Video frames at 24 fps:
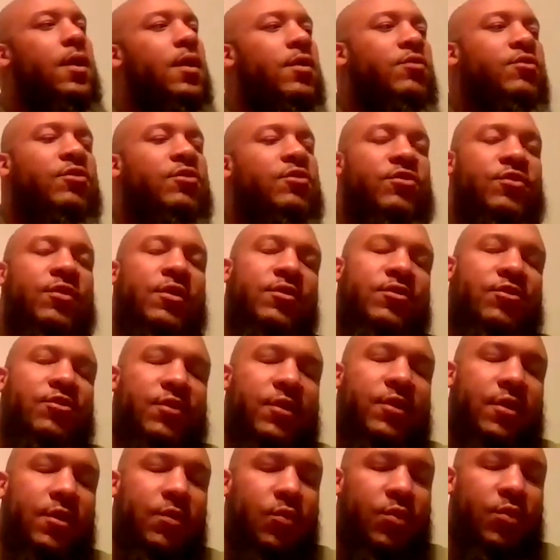still
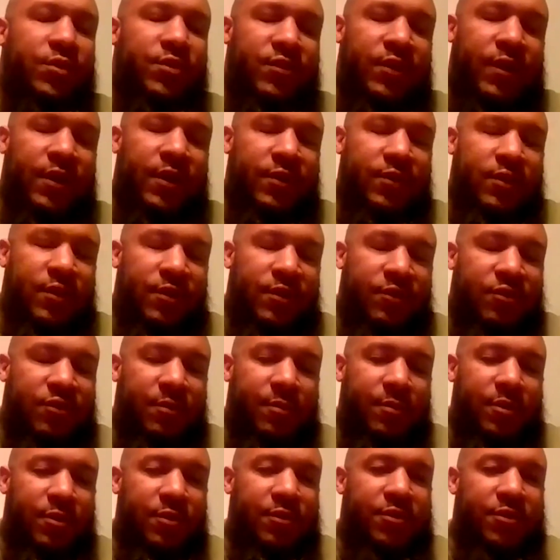sticking with a
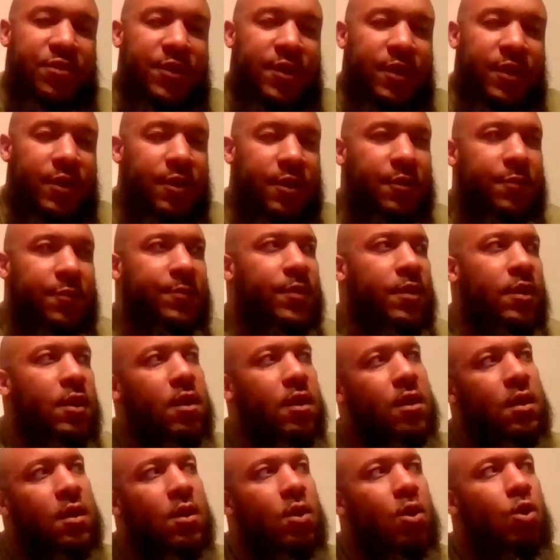similar theme,
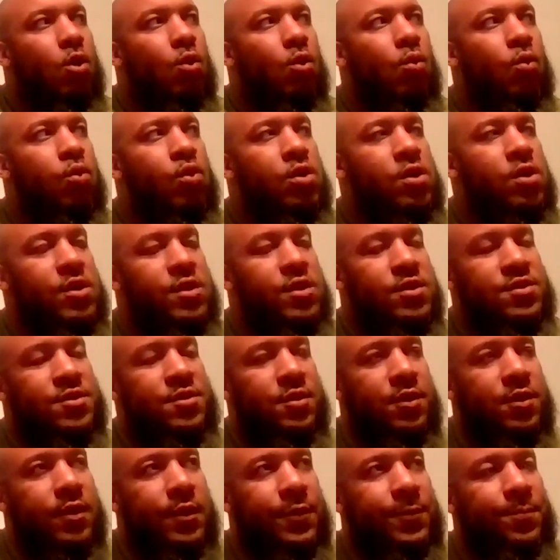what are
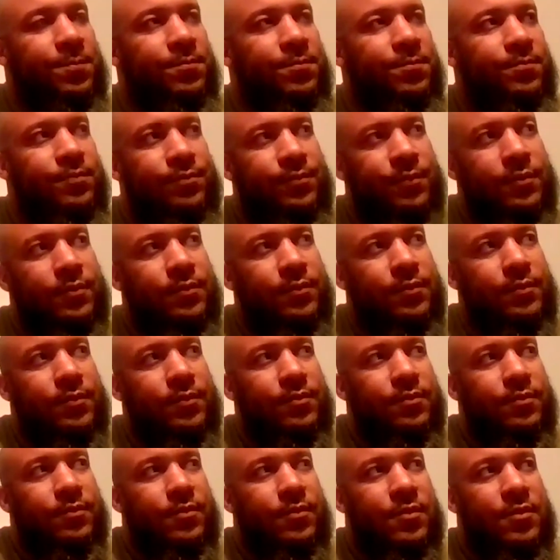some
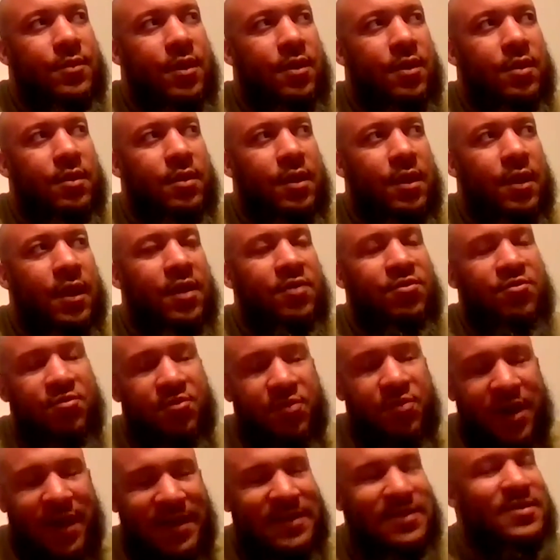
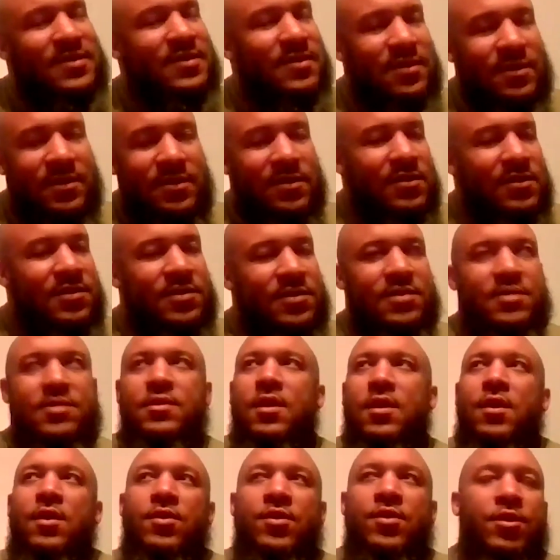advices
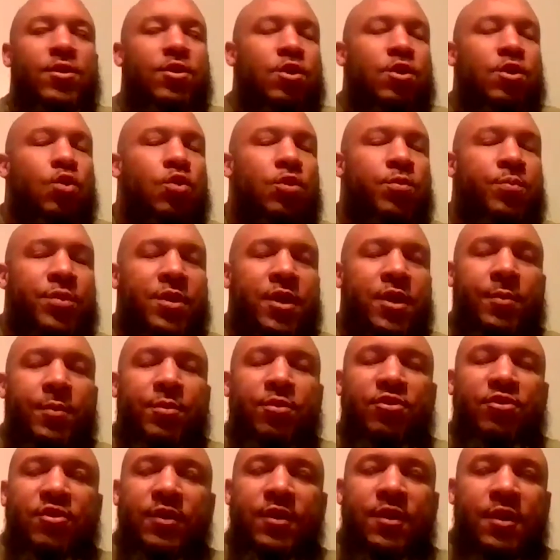that you would be able
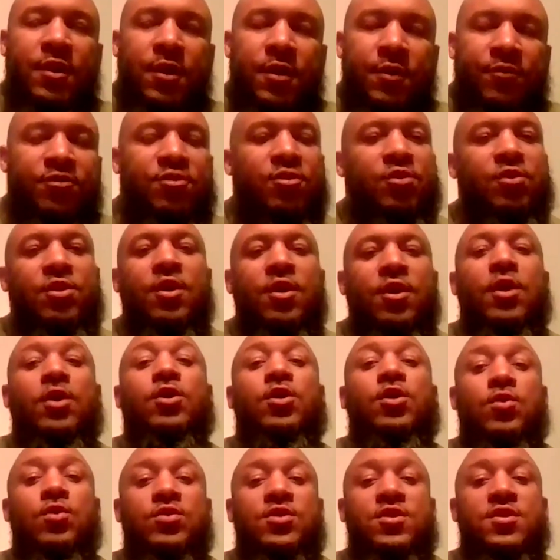to give to young
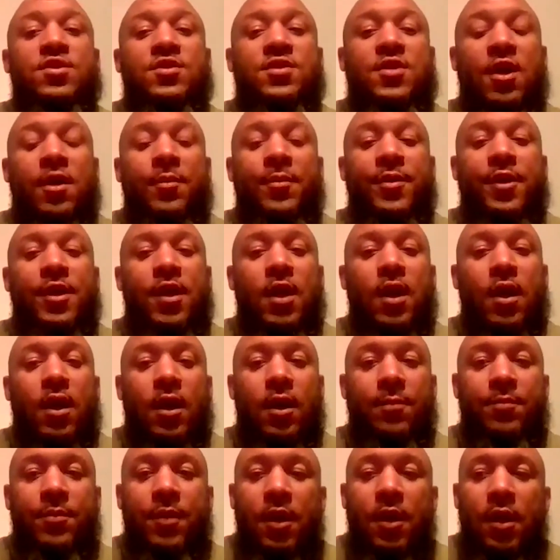coaches coming
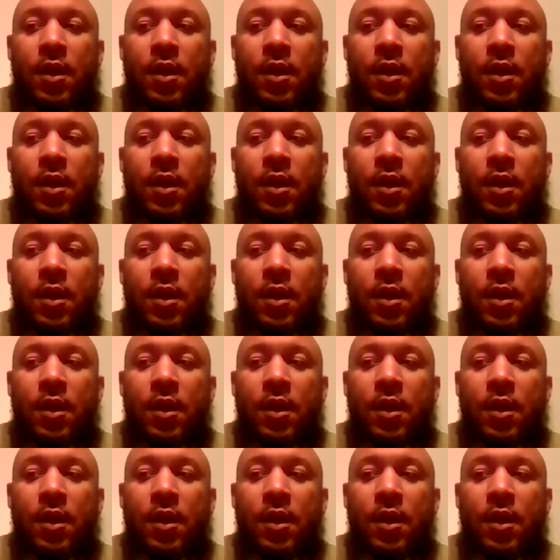up?